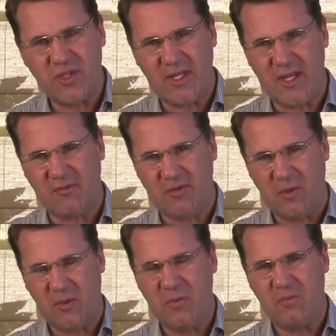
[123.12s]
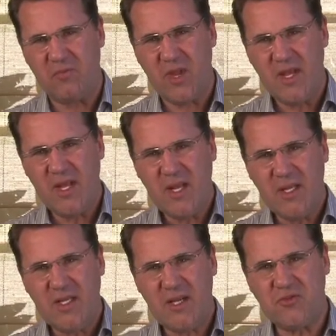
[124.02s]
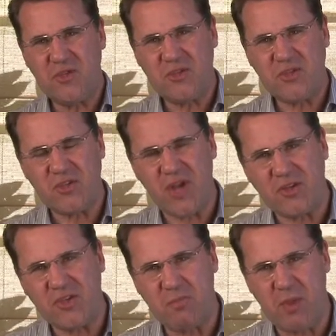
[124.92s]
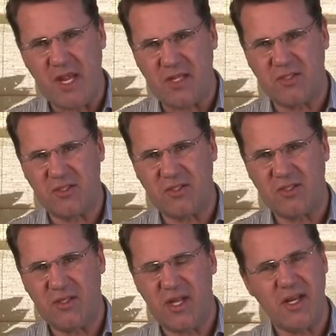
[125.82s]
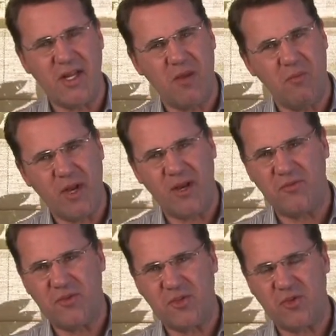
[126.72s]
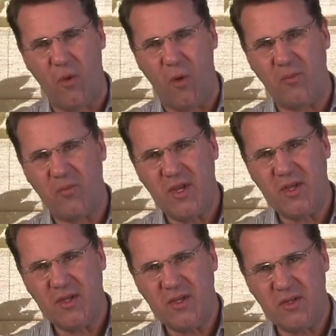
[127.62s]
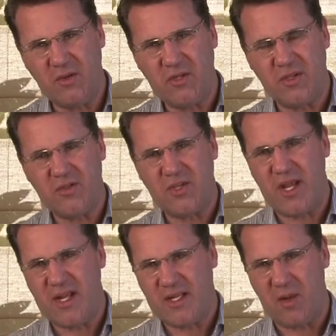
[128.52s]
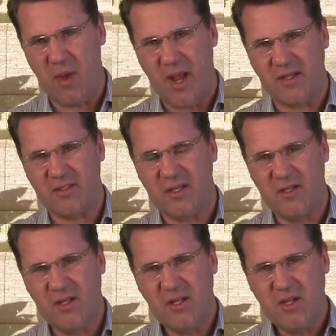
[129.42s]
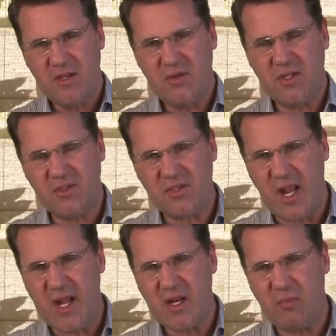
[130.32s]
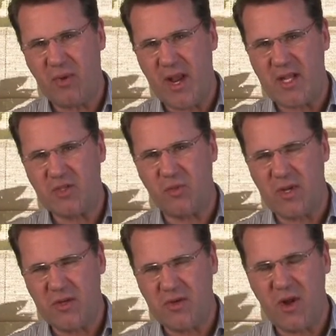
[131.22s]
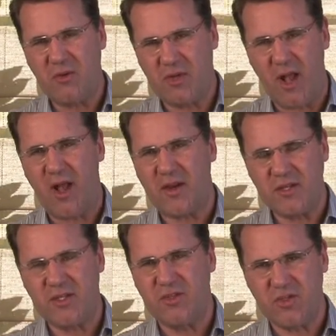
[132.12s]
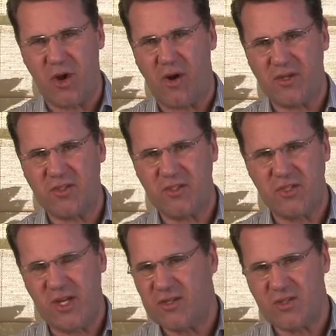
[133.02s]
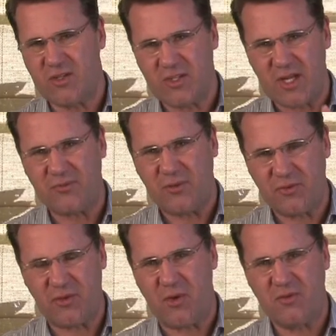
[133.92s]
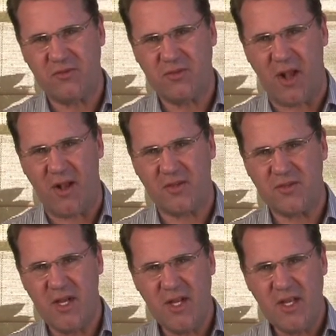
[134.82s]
to give you gives you such peace that in the middle of the storm, you can stay in command. You can stay in a place where you know God is in charge. Jesus is at the throne of God.